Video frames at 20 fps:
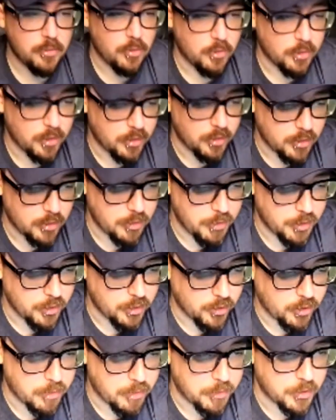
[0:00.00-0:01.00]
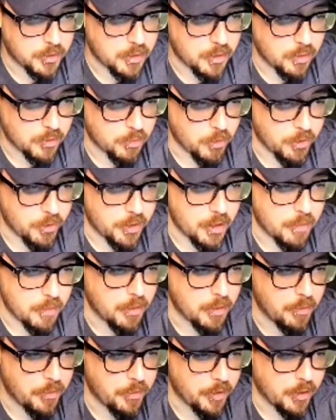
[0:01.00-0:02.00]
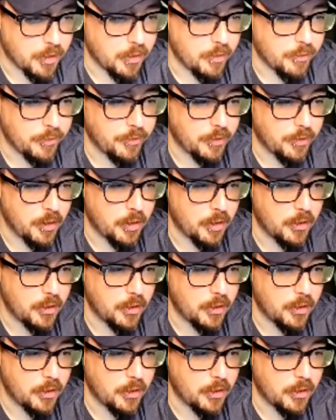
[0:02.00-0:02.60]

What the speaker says: Hold on, let me look up this Housemarque game that I'm thinking of.